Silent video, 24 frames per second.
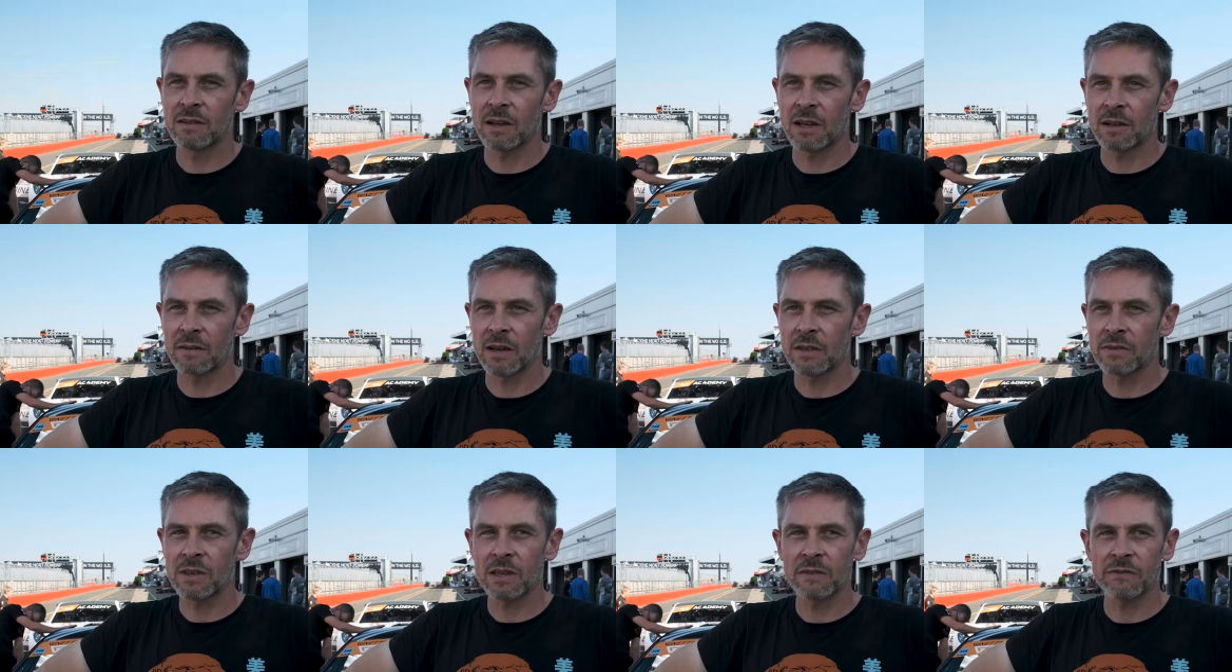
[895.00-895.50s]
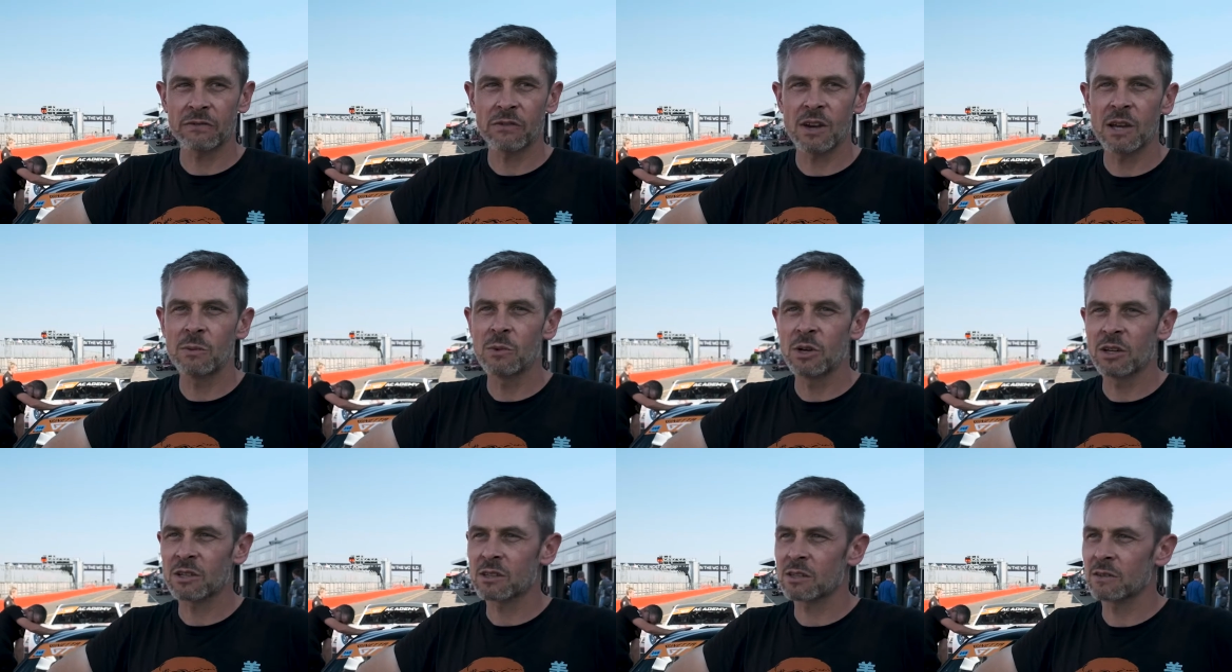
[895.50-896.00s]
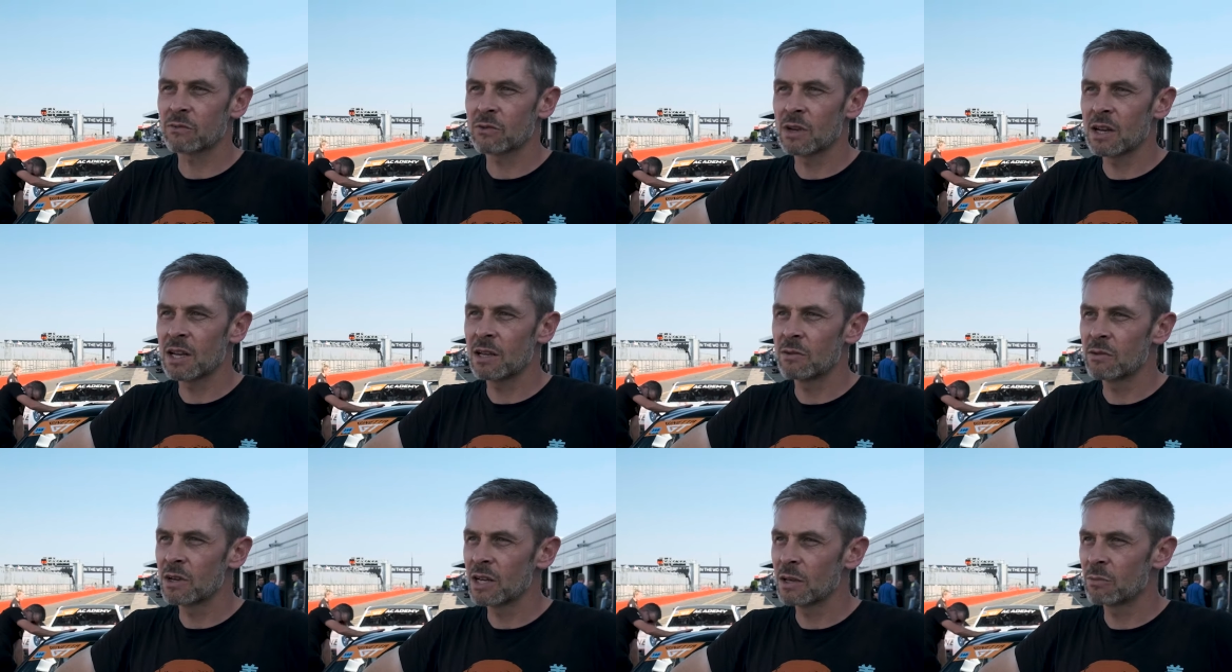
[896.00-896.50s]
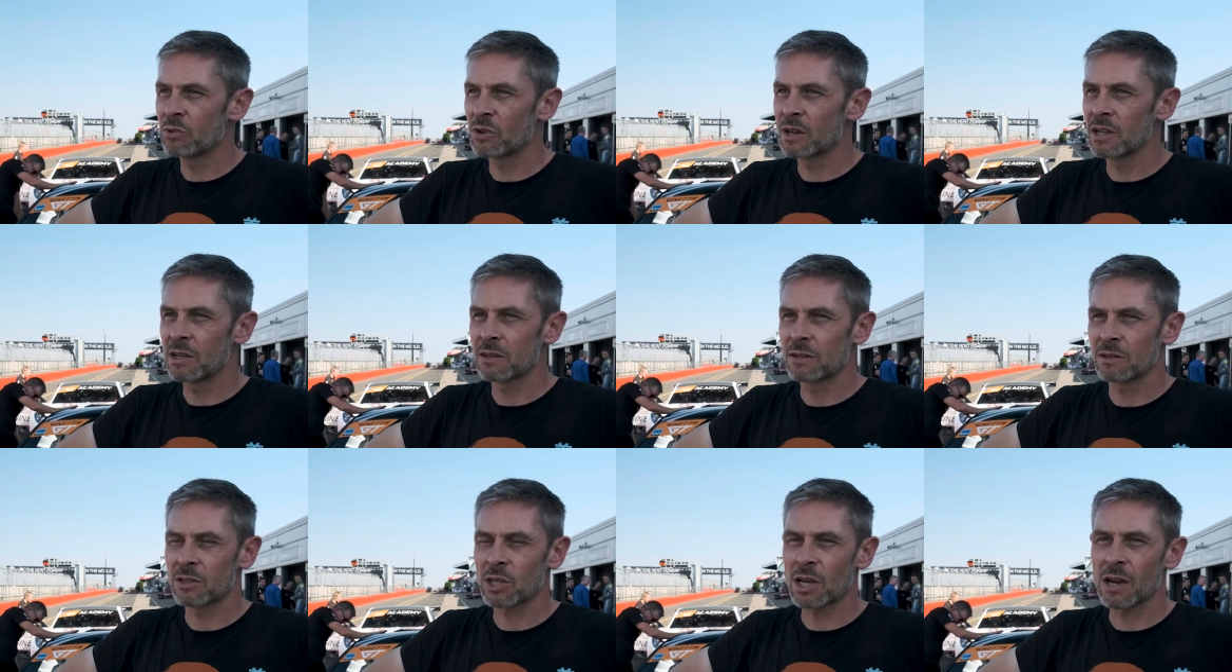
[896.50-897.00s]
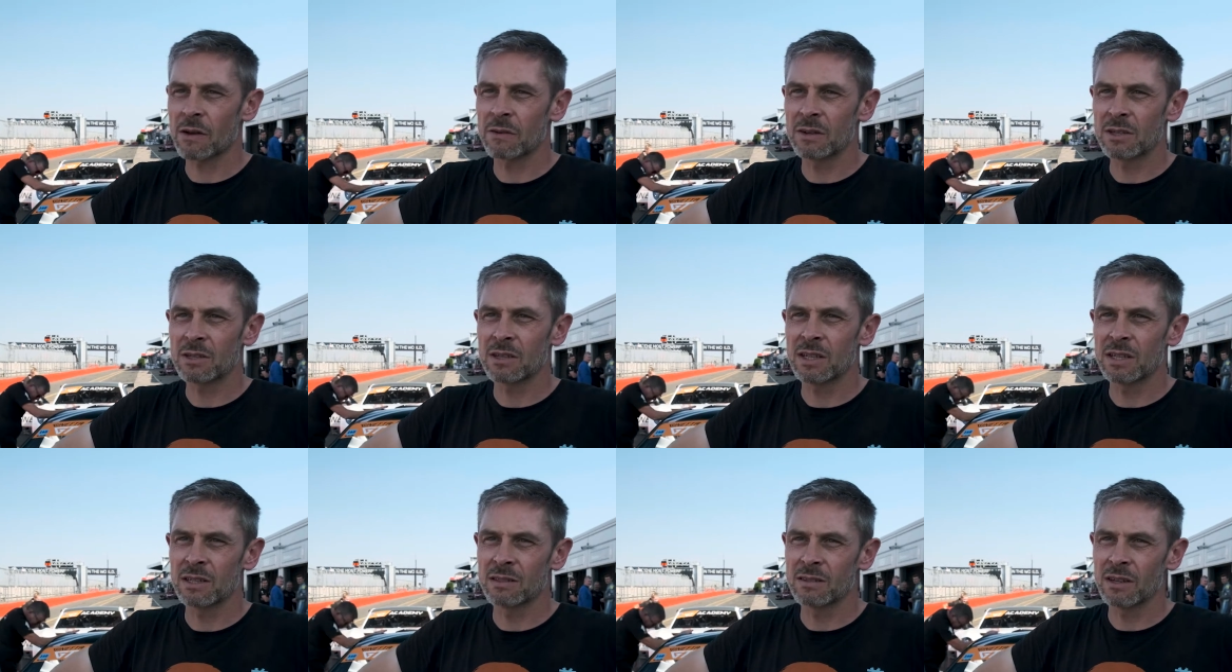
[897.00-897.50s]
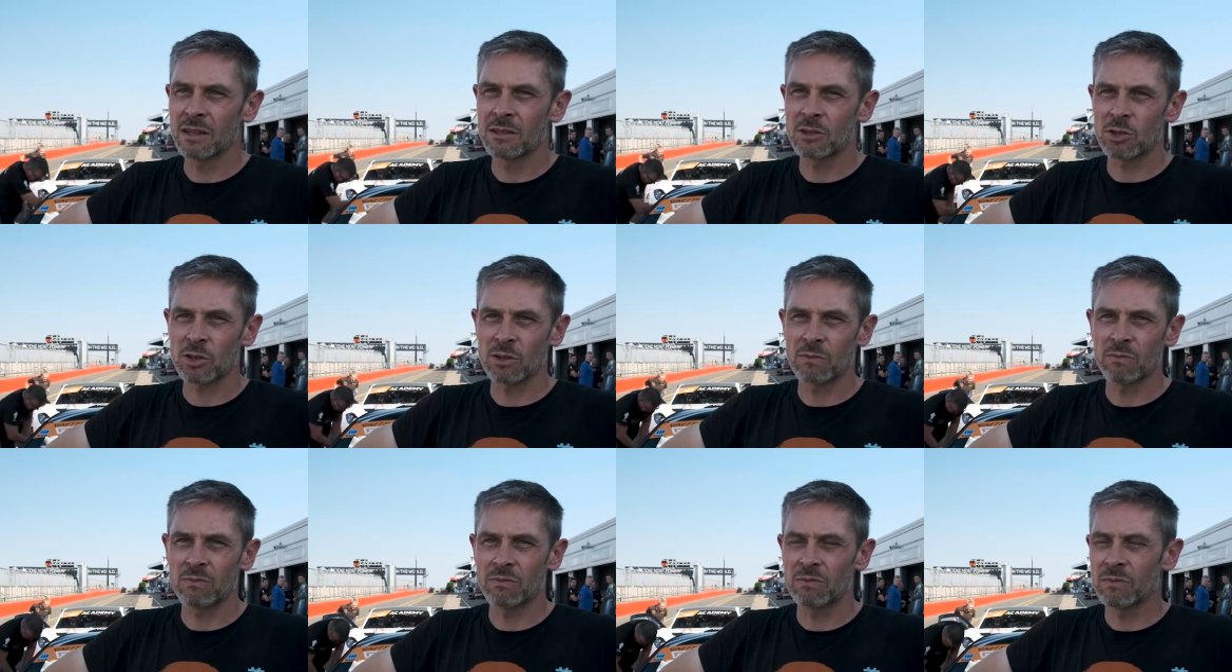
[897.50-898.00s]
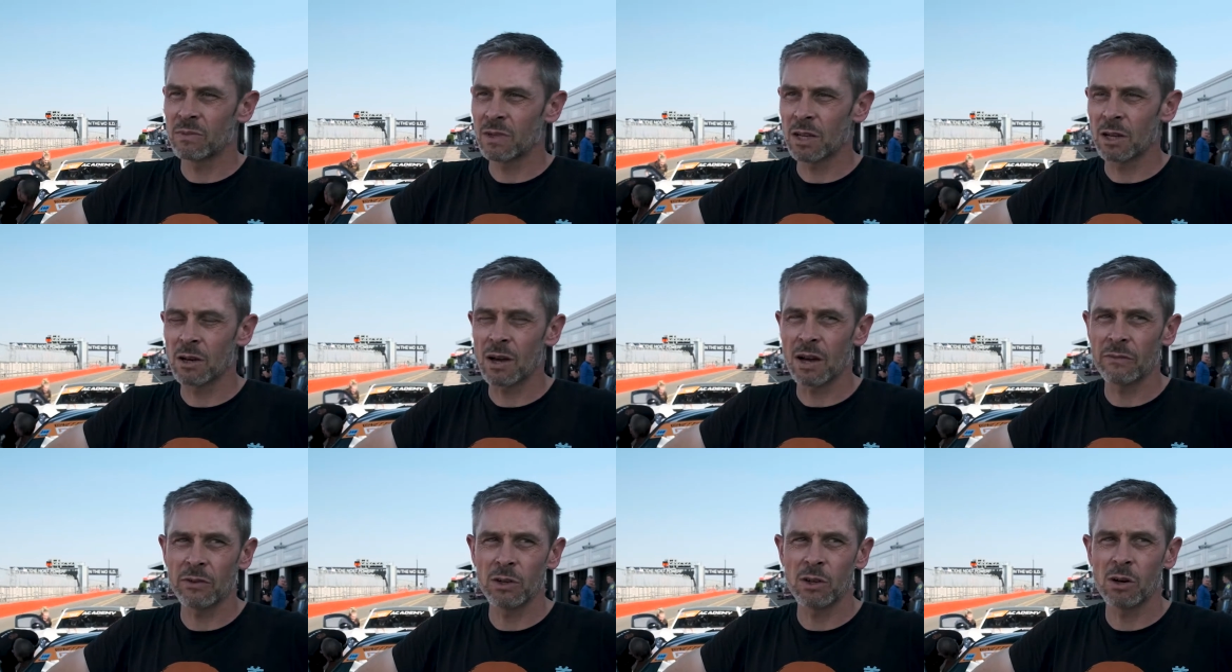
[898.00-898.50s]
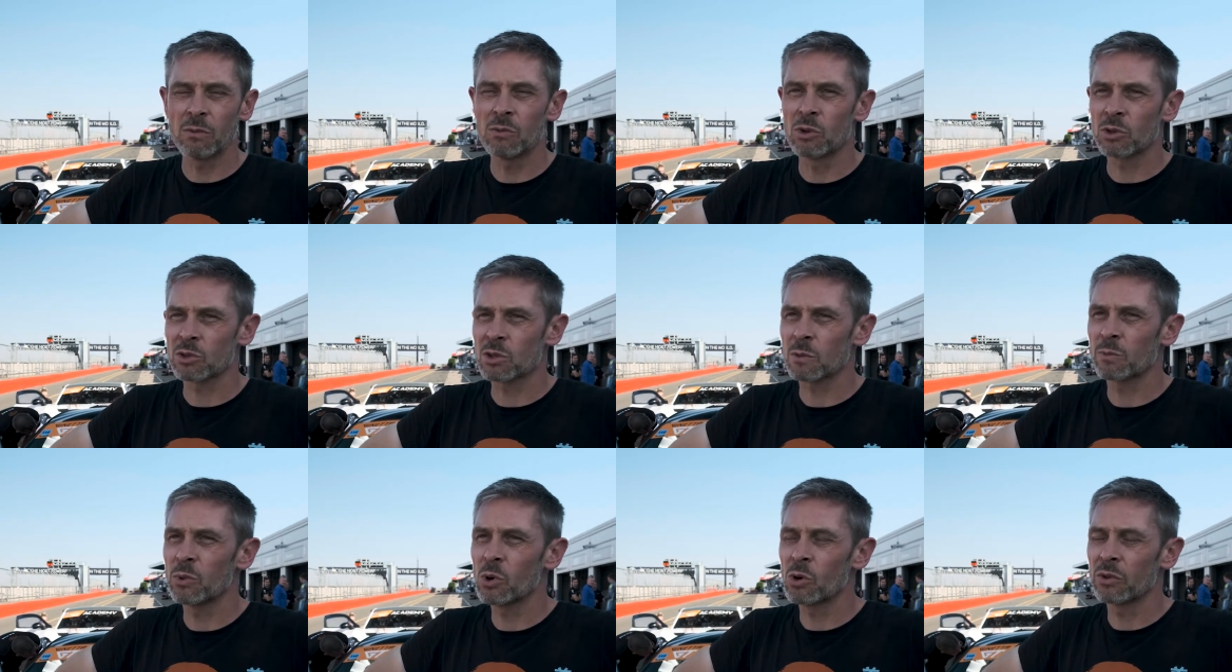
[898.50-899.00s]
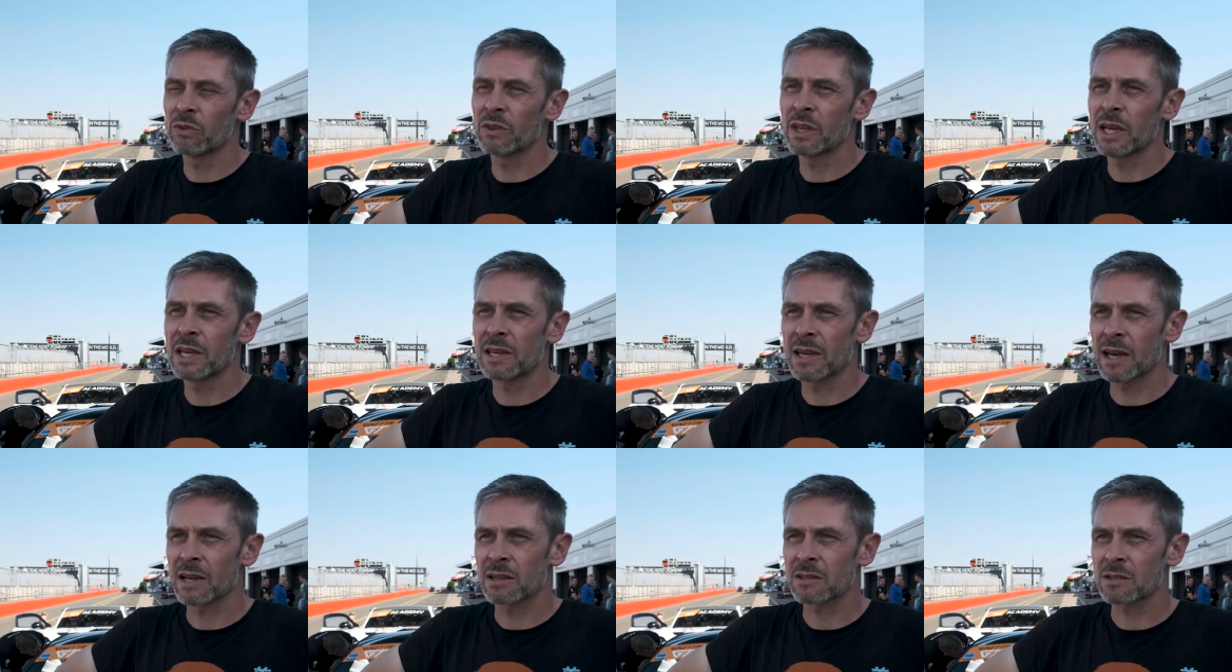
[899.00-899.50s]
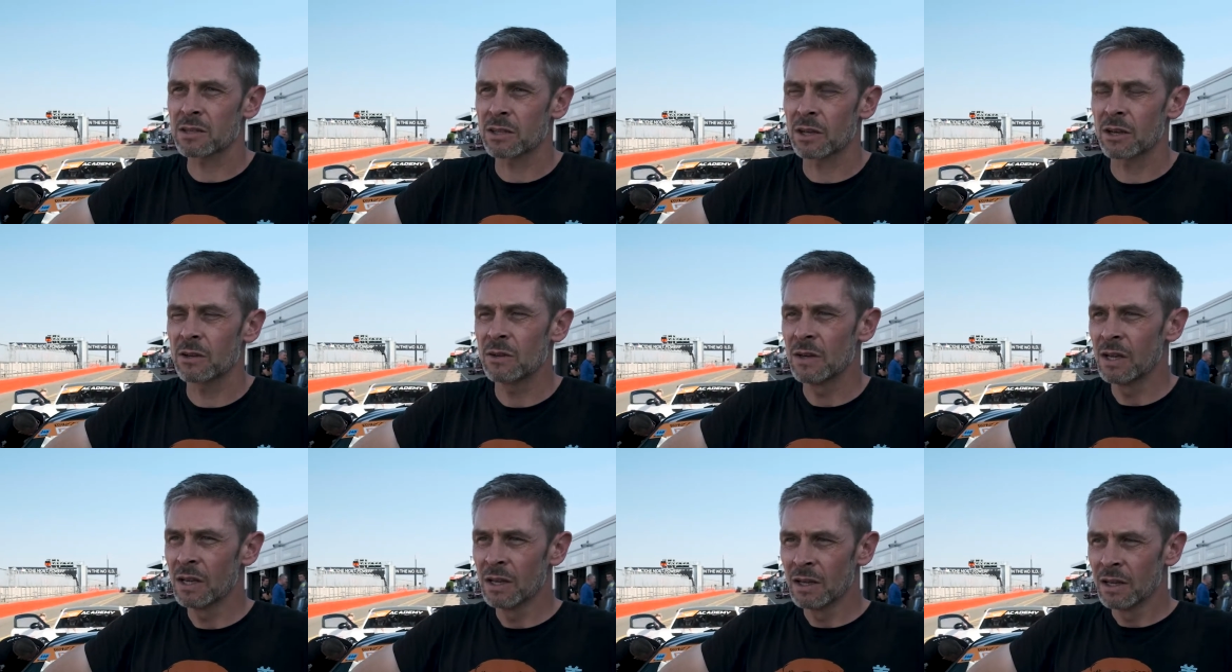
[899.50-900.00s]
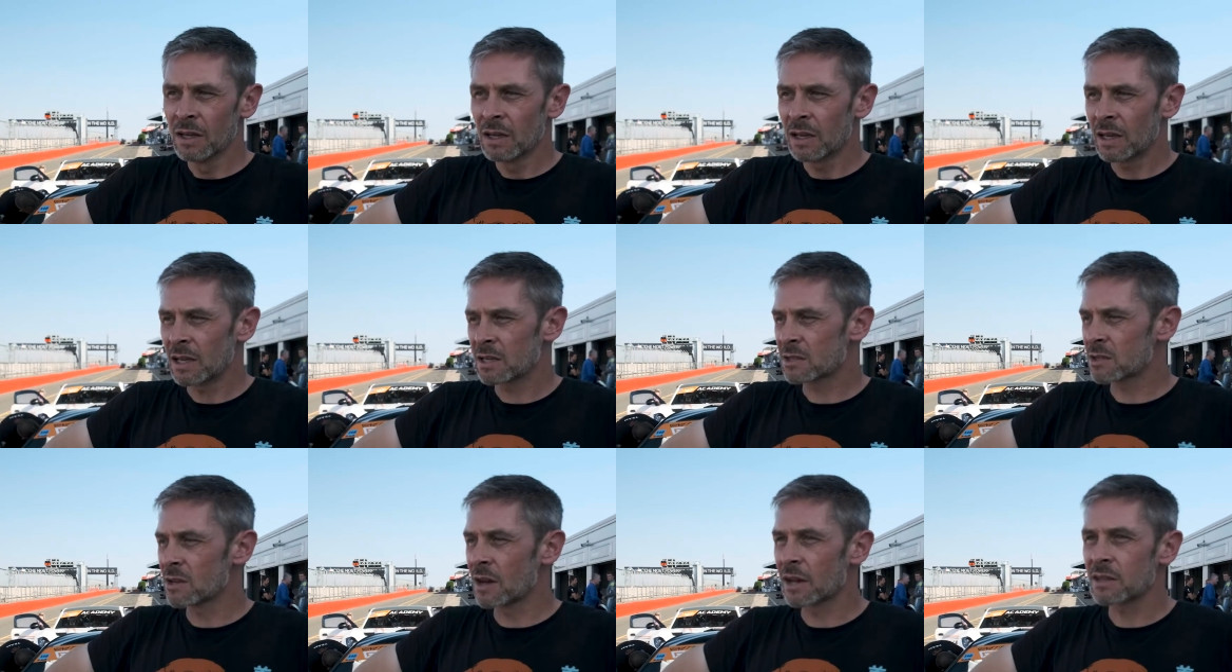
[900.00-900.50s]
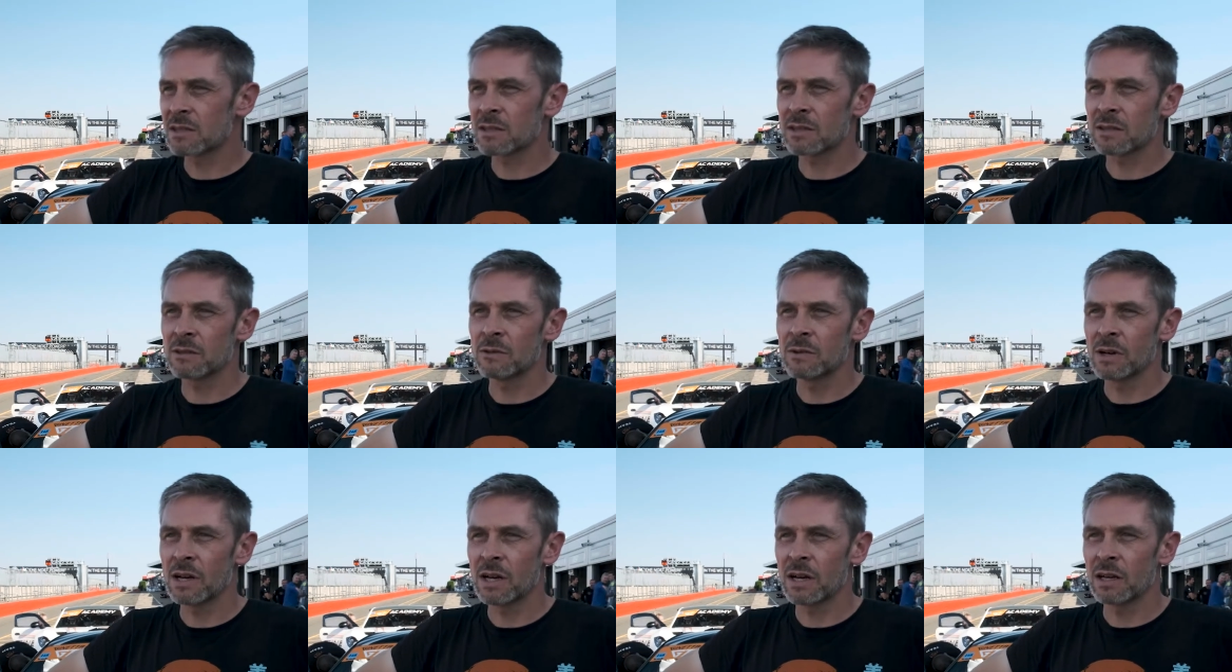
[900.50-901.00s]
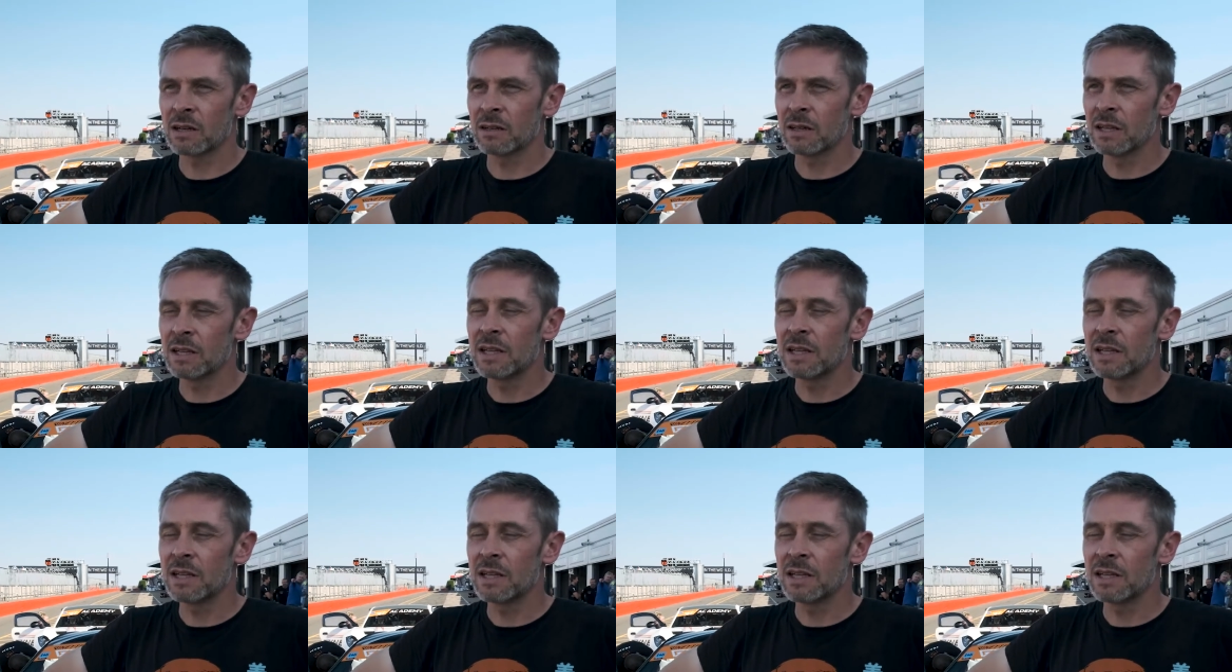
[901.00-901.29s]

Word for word: I think Framework's a really brilliant charity, and should have a lot more support than they get, so it's nice to at